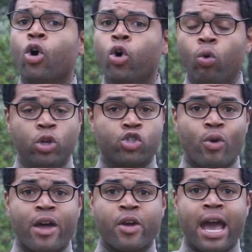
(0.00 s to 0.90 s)
who would
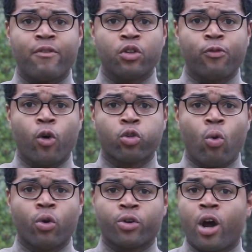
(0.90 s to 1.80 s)
you rather have in the fourth
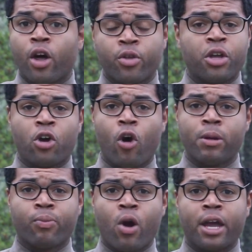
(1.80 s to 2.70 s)
quarter other than
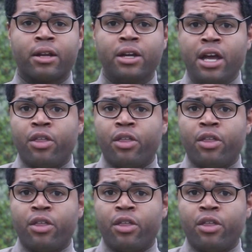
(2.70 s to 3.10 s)
Kobe Bryant?